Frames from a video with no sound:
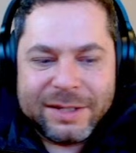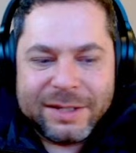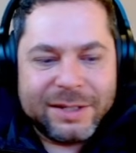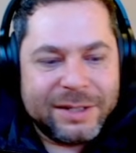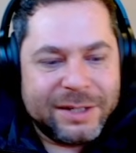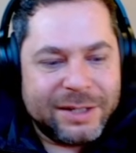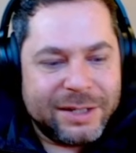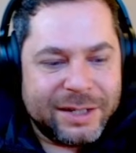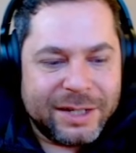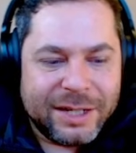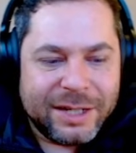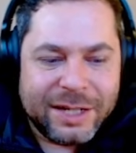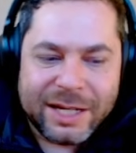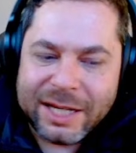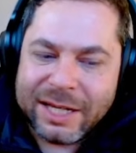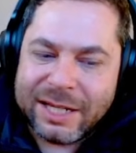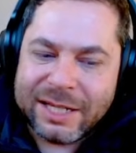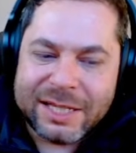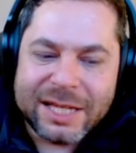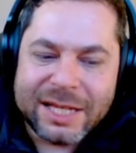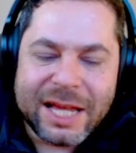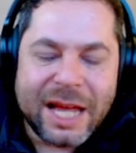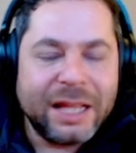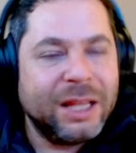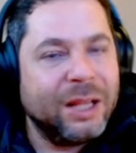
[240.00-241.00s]

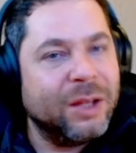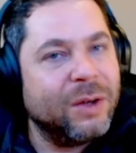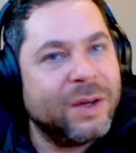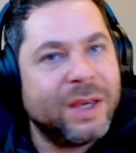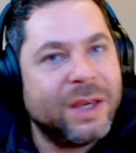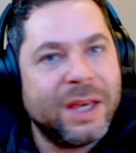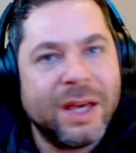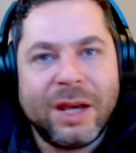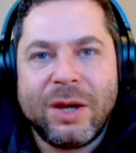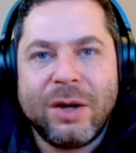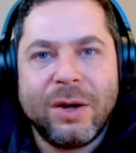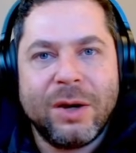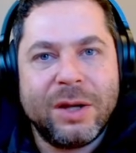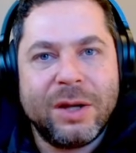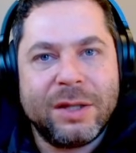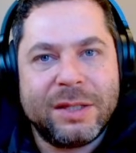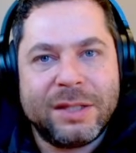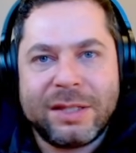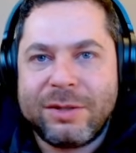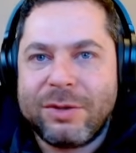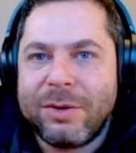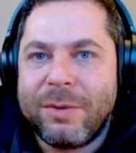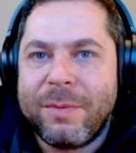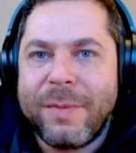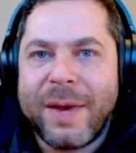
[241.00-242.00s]
it's not looking good
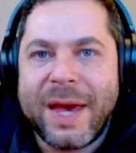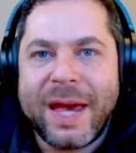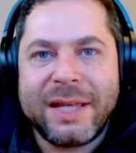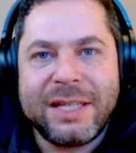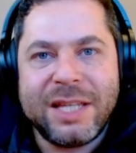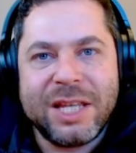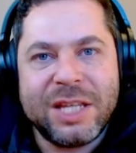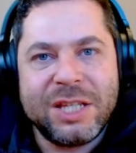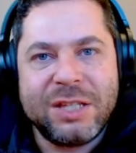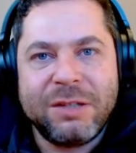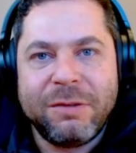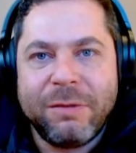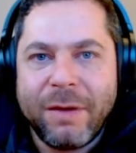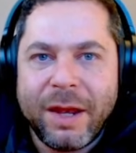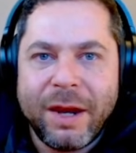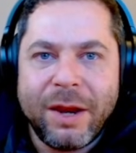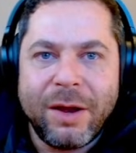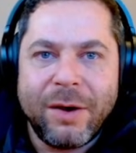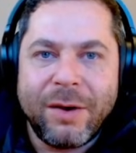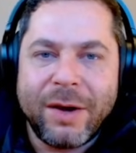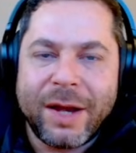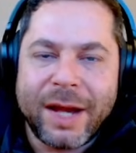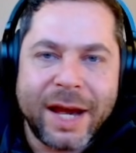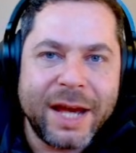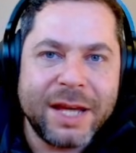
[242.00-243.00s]
to make this
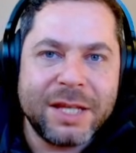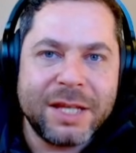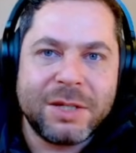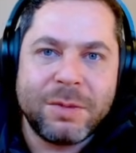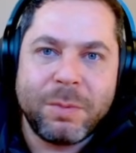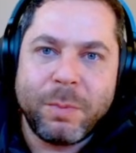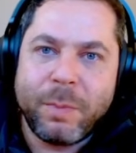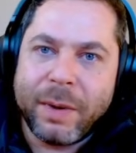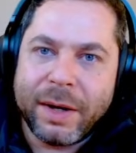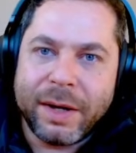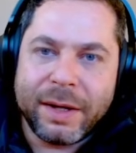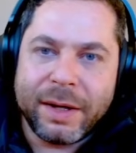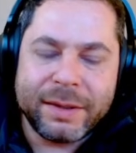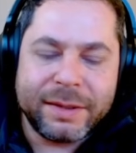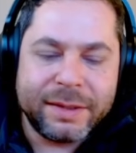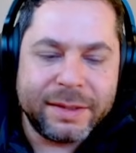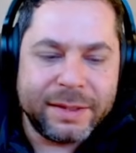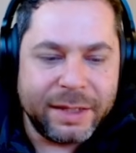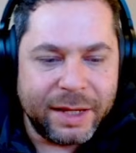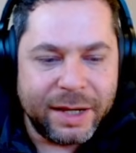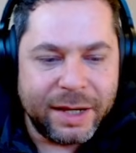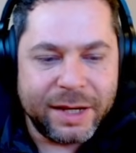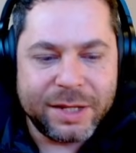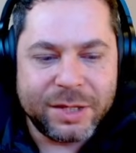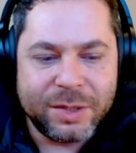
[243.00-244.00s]
video, guys,
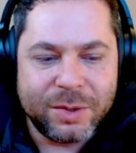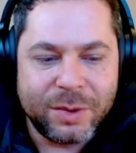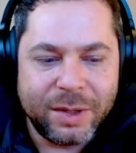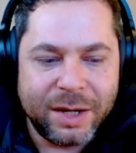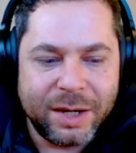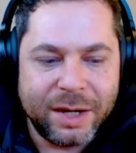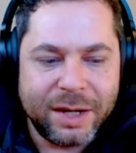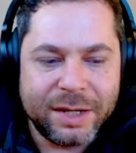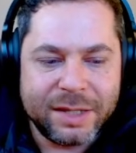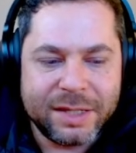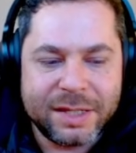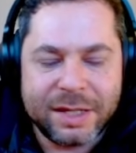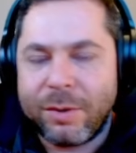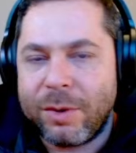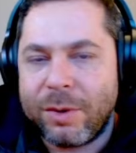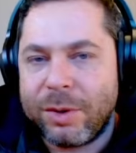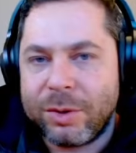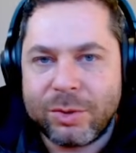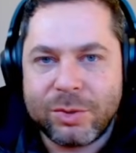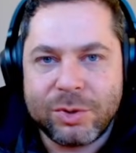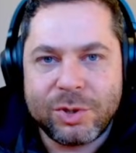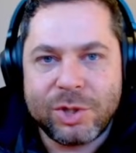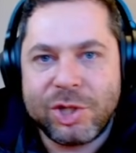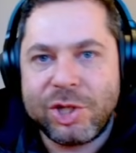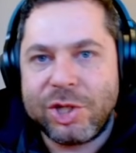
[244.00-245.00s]
but it is what it is. I
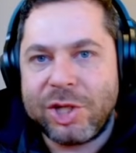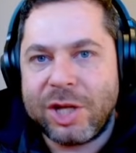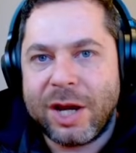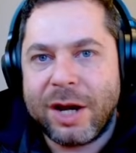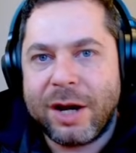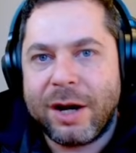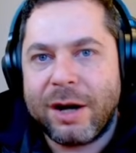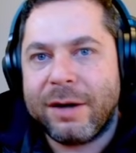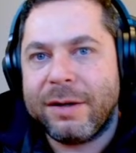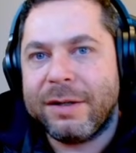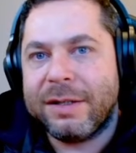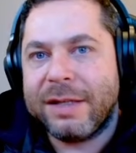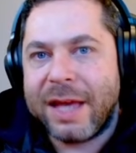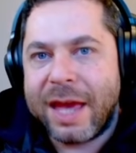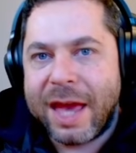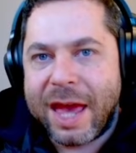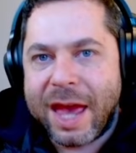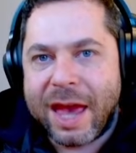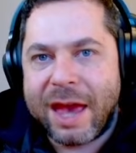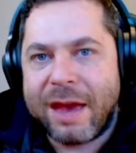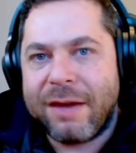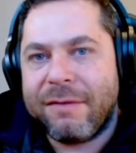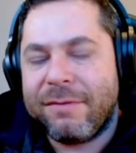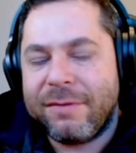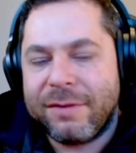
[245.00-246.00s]
want to share
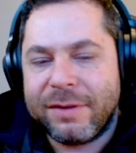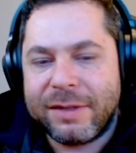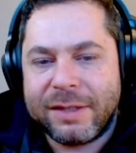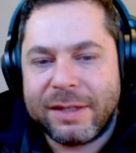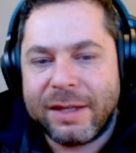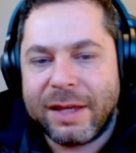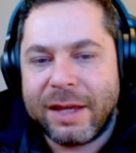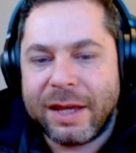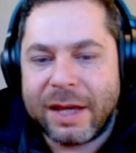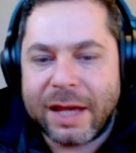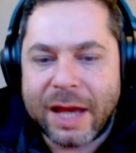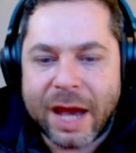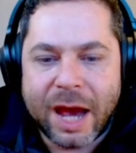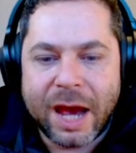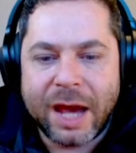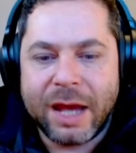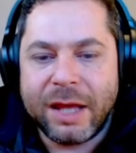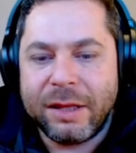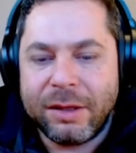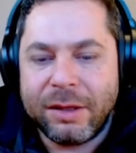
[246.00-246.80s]
everything I